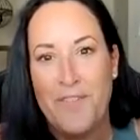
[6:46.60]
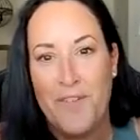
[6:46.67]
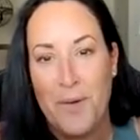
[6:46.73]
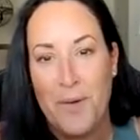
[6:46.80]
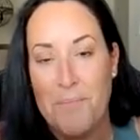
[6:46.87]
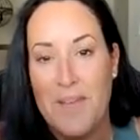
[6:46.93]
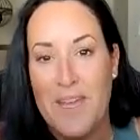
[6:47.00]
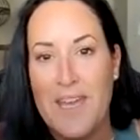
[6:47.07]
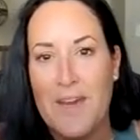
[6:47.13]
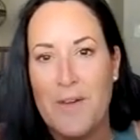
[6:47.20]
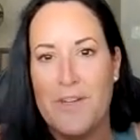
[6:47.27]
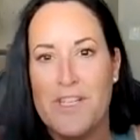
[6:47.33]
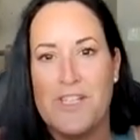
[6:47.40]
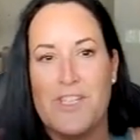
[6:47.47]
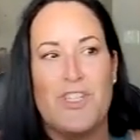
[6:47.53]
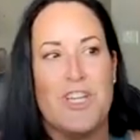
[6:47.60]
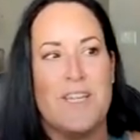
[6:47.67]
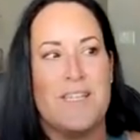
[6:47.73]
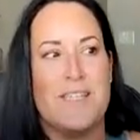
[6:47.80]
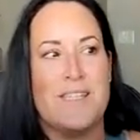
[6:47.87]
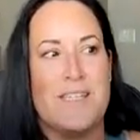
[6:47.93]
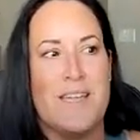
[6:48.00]
for me, it was
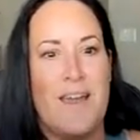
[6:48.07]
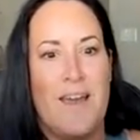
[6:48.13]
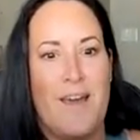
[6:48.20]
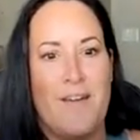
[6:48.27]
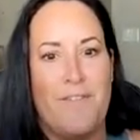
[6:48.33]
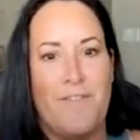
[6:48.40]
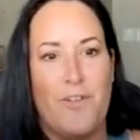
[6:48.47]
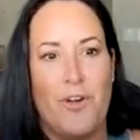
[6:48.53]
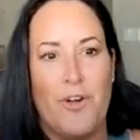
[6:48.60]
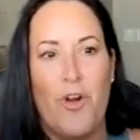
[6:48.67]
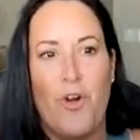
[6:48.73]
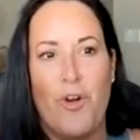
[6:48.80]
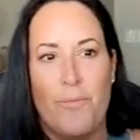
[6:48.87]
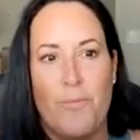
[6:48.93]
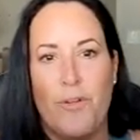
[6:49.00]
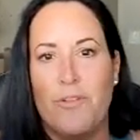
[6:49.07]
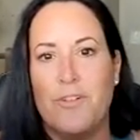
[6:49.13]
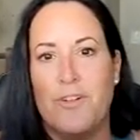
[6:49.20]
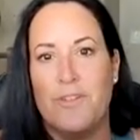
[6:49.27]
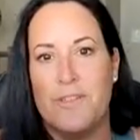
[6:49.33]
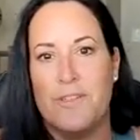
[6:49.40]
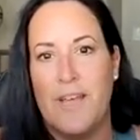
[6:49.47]
just for
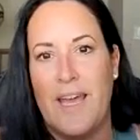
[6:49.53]
hormonal